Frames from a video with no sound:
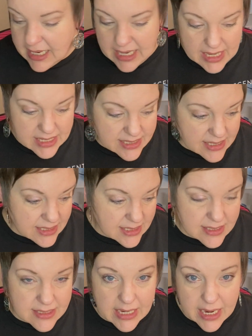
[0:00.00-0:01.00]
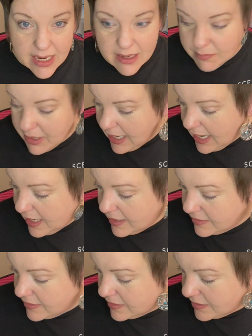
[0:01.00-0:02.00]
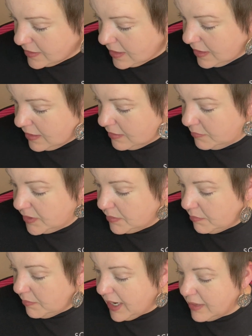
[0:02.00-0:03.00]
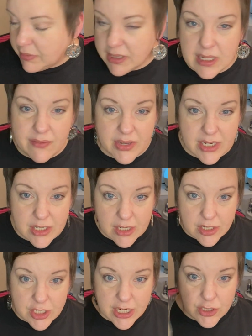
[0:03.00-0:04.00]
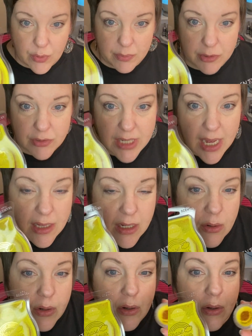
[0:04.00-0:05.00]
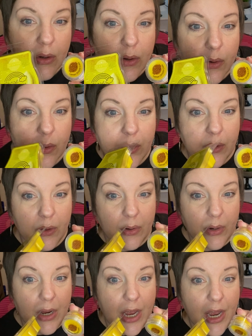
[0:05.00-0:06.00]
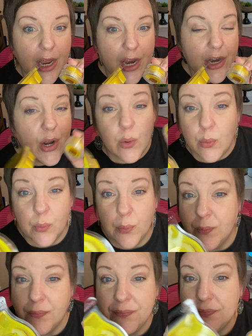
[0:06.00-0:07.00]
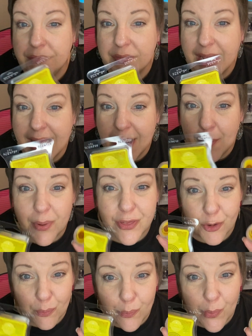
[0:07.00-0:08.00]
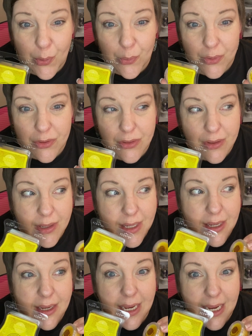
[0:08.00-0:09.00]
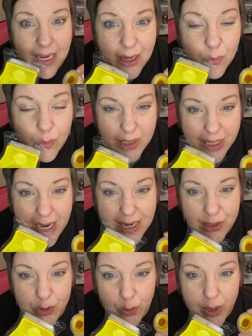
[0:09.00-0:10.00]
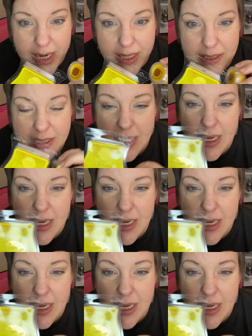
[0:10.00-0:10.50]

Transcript: Is it the same as my beloved Chase Rainbow's yellow? No, but they're both equally as great.